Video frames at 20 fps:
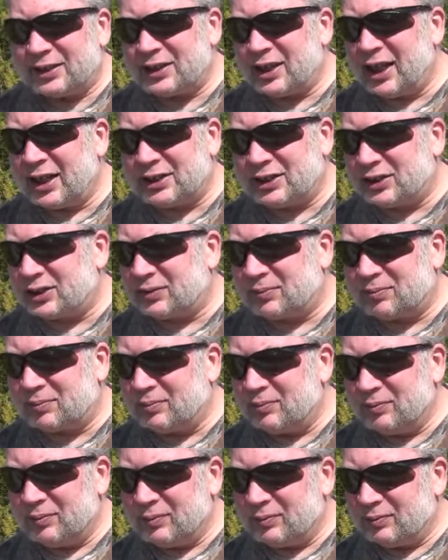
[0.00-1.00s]
It's
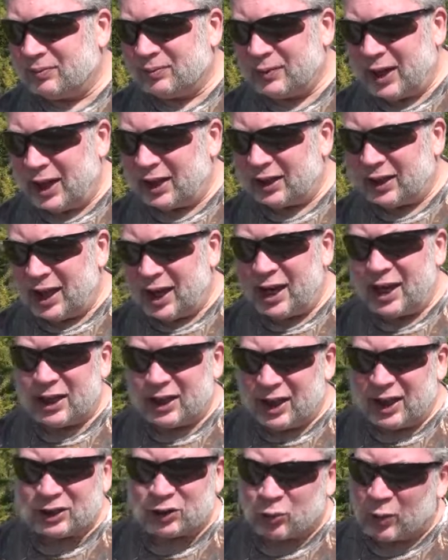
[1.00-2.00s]

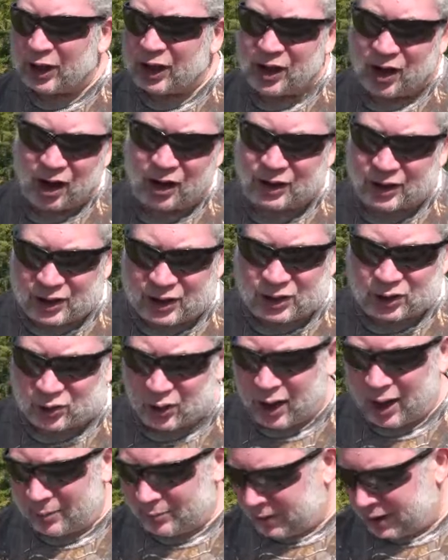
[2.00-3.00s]
really hard to
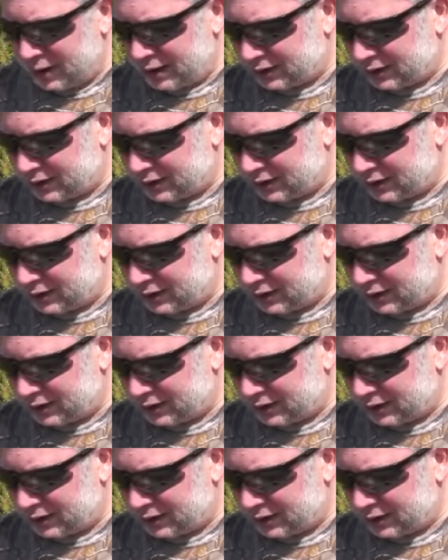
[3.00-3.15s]
describe.